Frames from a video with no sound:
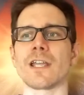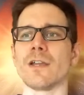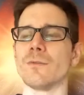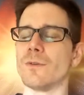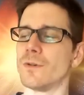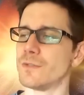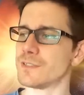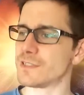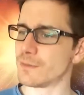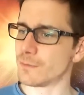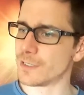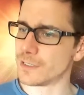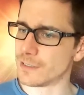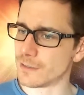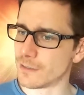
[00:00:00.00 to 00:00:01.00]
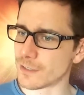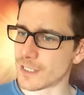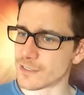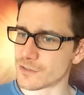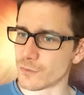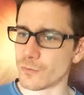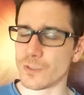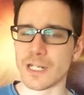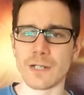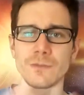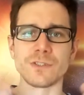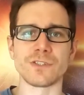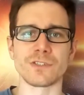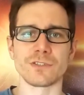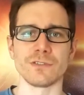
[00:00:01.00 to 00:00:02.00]
what was the one? Okay, so when I
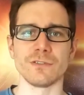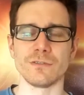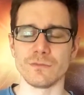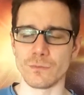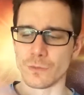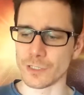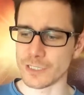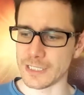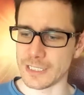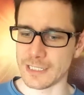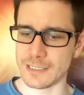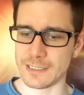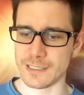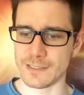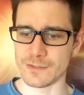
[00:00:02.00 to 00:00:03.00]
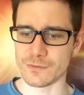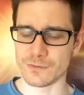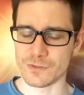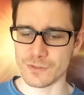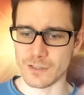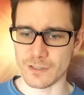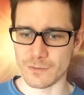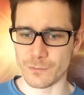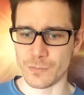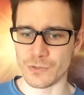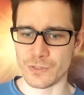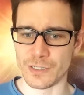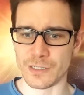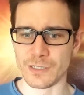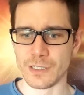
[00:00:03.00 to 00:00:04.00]
was working on this, I was talking
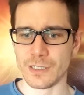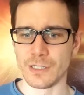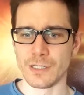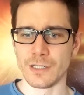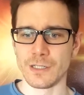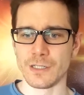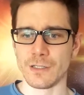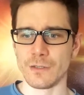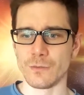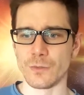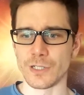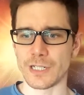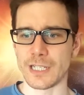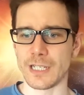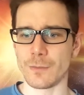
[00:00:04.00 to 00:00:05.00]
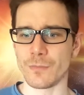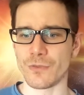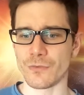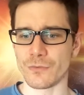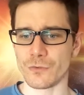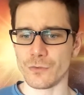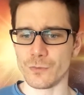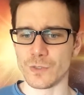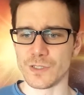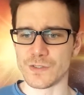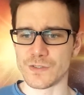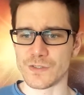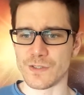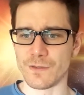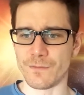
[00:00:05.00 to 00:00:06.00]
Buddha, what came through
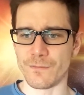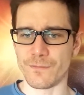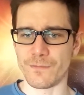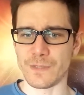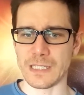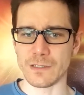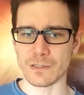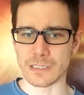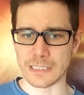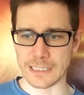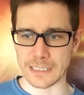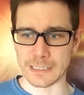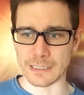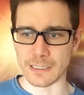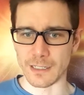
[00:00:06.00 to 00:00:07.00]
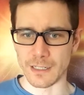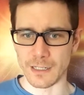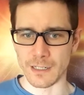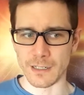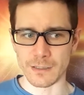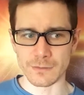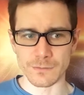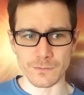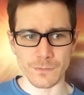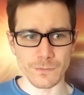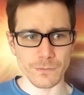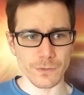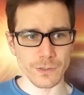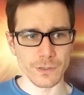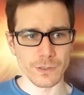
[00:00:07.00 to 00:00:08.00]
was the feeling
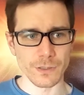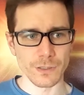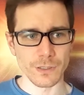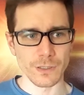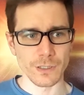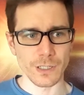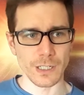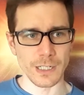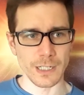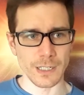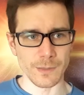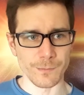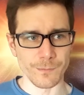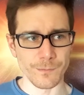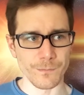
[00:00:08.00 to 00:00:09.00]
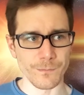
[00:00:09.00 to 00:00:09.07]
of how